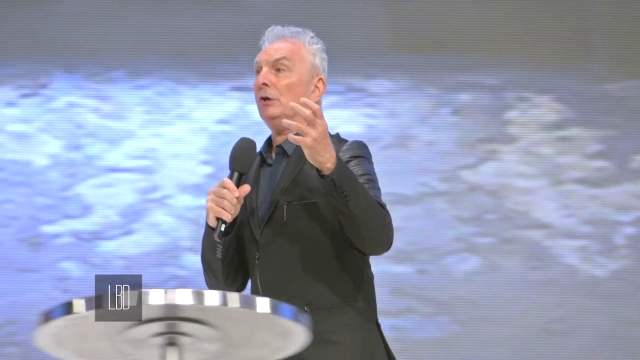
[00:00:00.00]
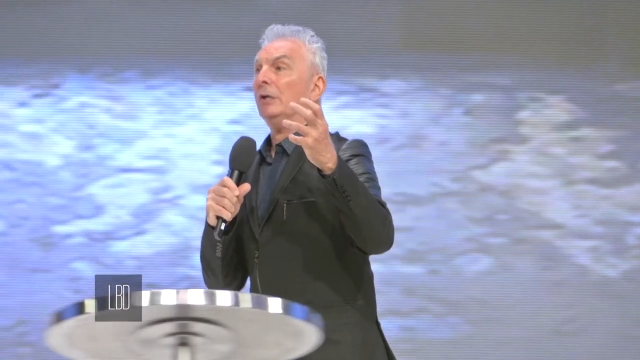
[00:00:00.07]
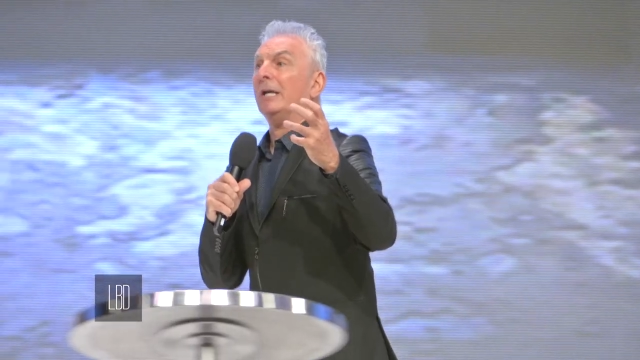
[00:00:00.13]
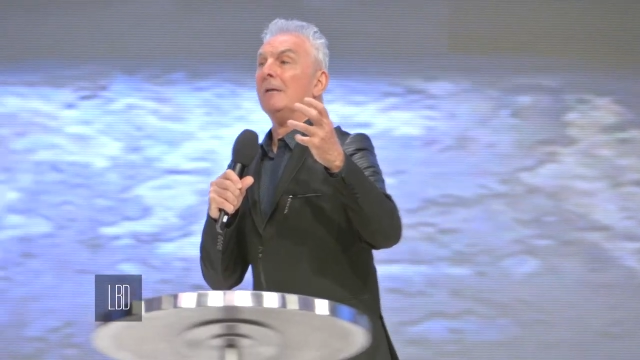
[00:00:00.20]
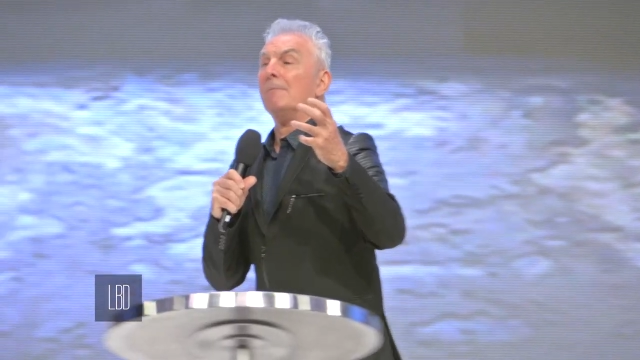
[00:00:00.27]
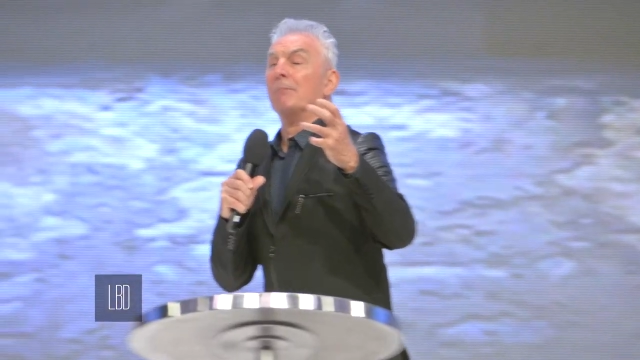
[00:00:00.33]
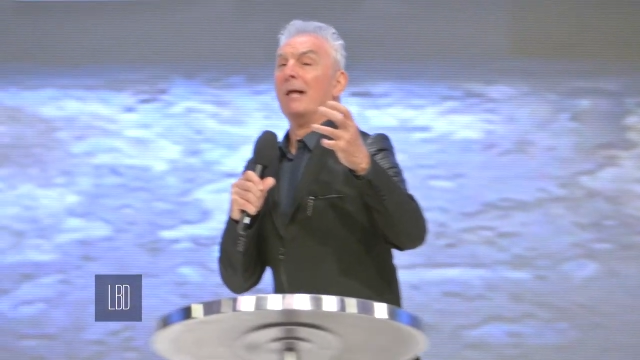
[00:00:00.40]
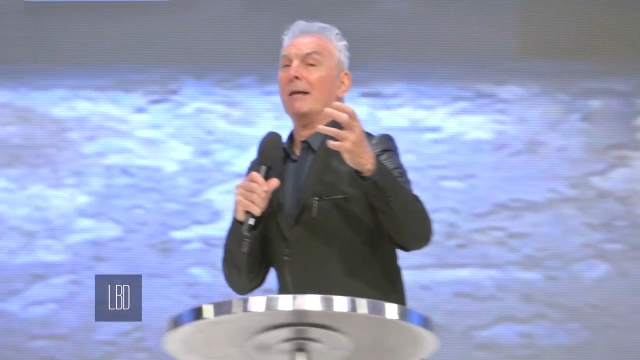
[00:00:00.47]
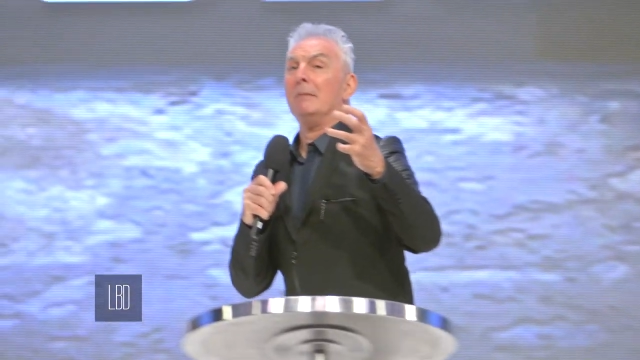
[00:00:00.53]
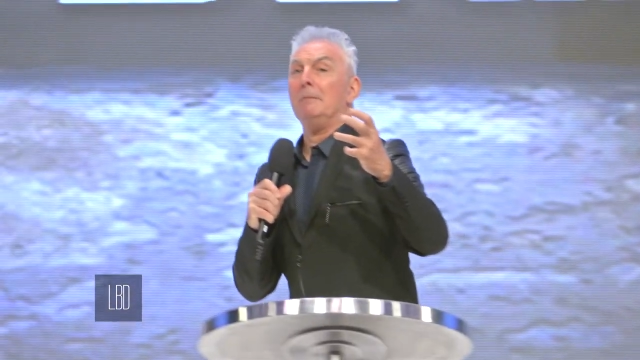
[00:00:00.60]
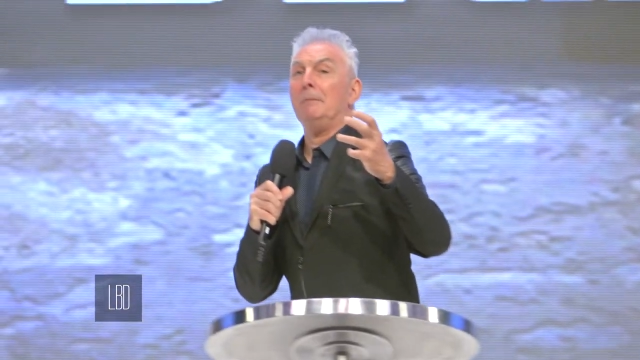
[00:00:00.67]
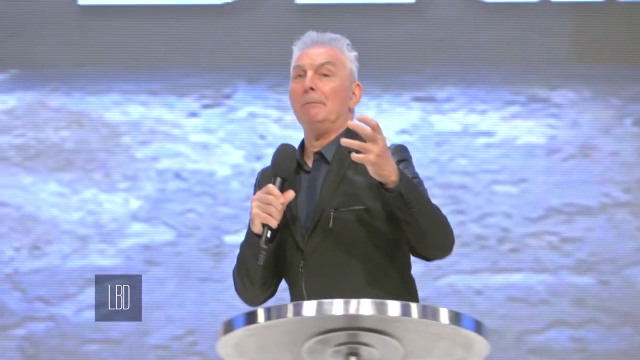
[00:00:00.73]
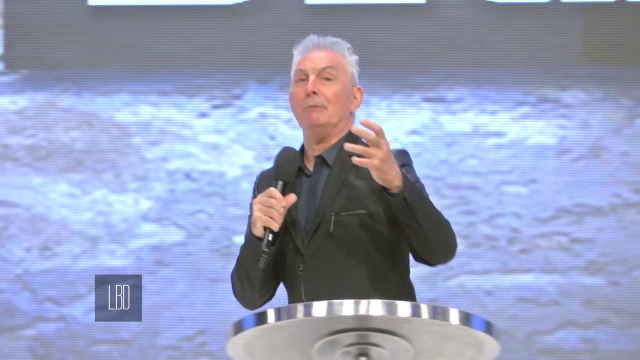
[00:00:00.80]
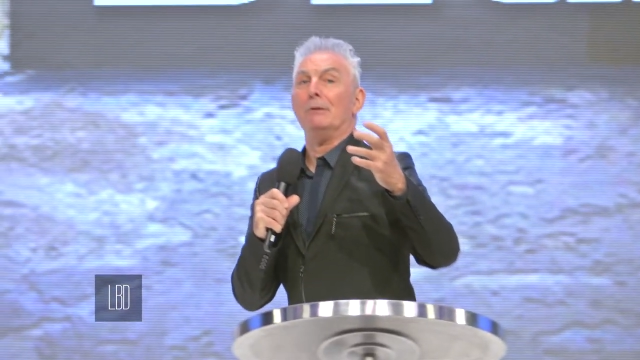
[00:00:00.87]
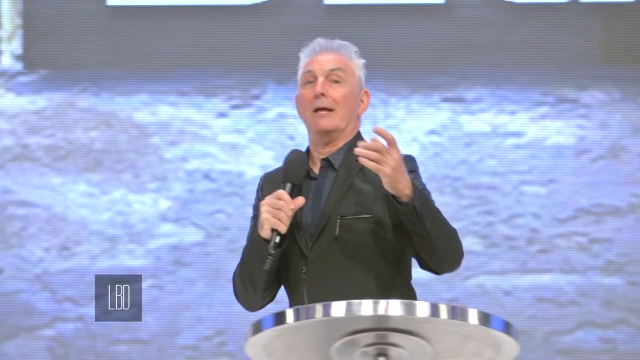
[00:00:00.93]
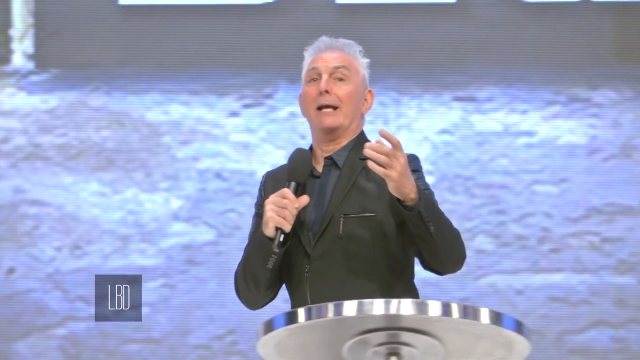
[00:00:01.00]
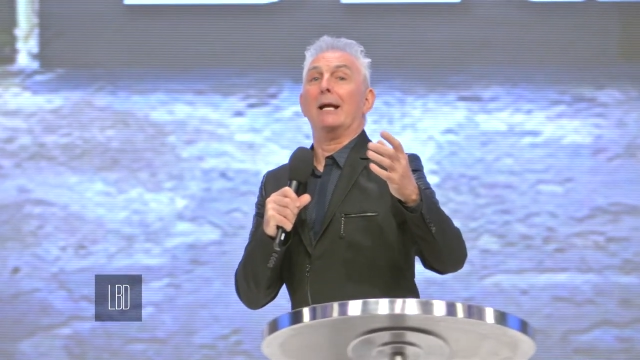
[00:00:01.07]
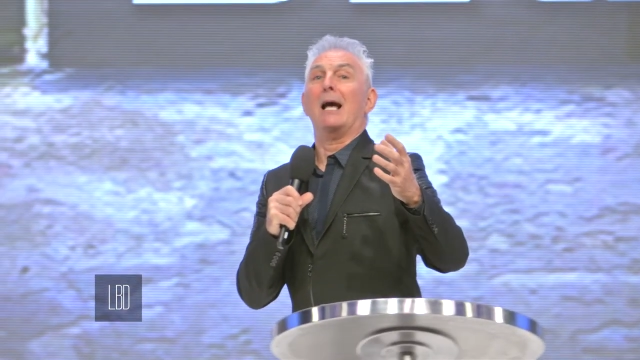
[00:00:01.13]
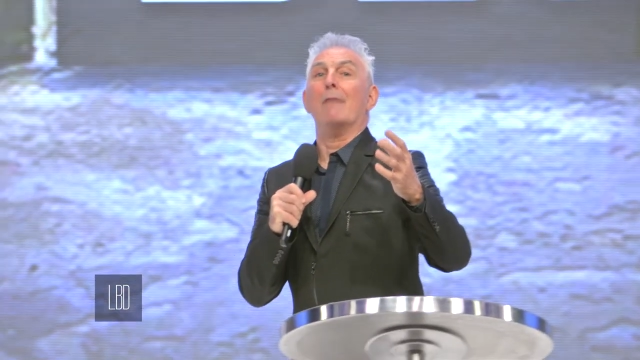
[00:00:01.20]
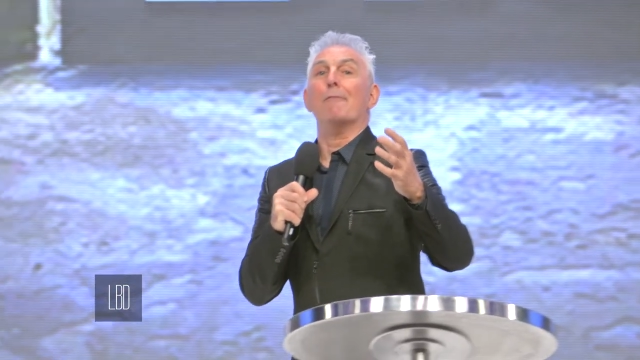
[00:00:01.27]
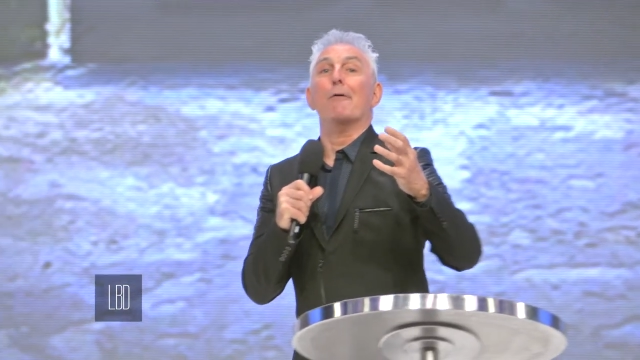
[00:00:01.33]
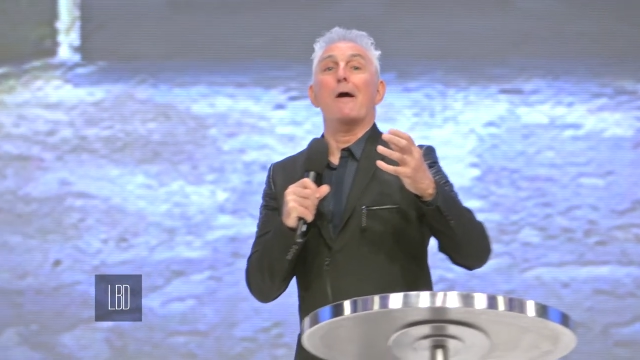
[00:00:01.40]
you keep blaming people? They
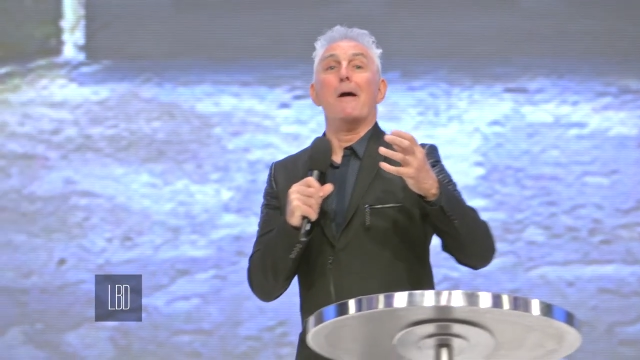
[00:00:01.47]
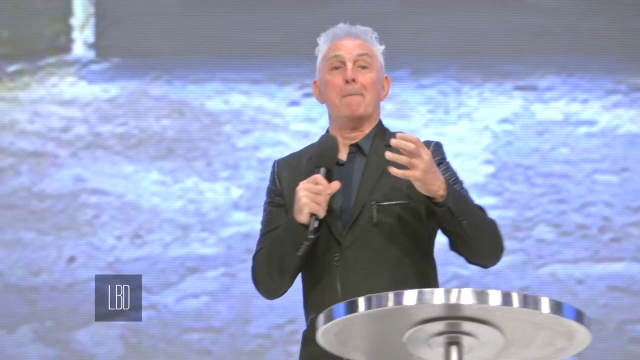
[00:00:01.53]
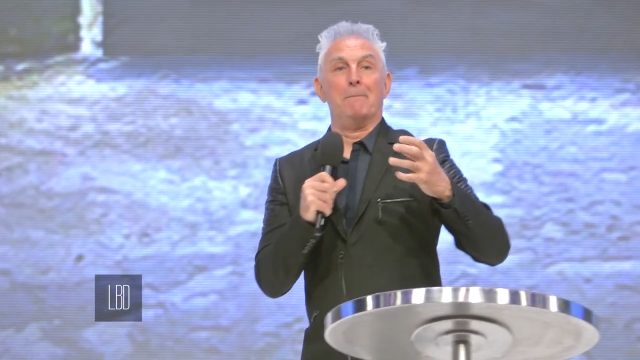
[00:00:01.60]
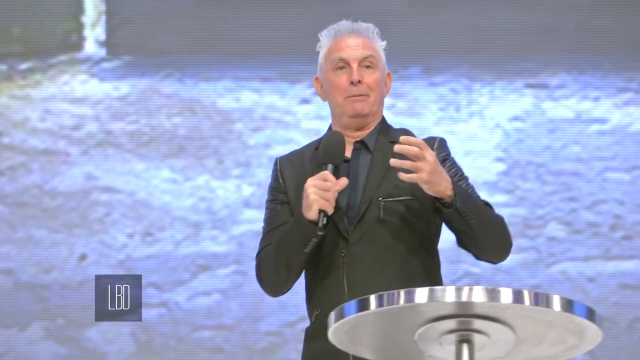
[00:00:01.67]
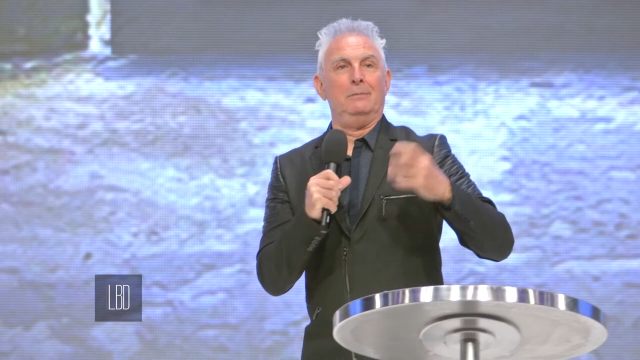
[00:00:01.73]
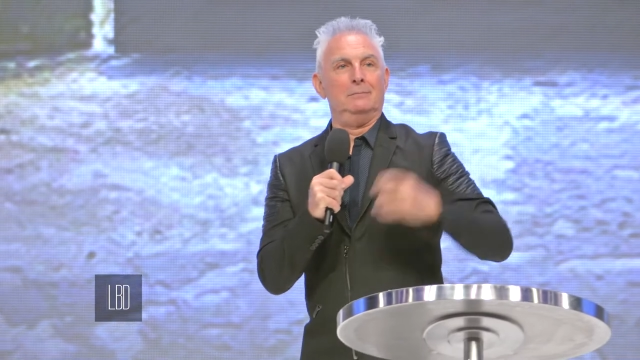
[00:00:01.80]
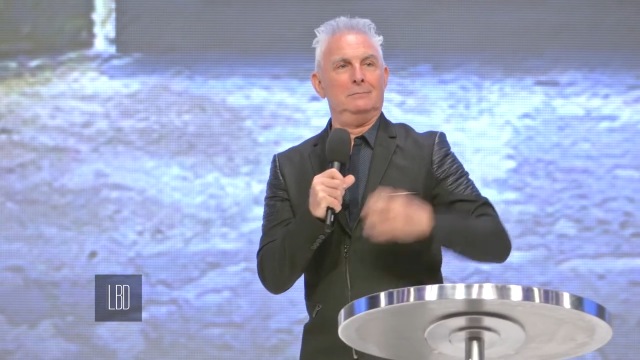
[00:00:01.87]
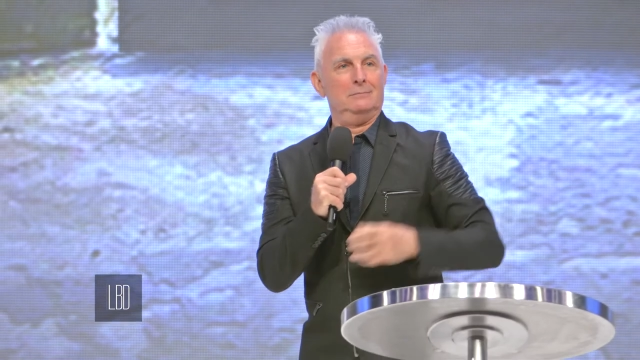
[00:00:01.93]
cover up.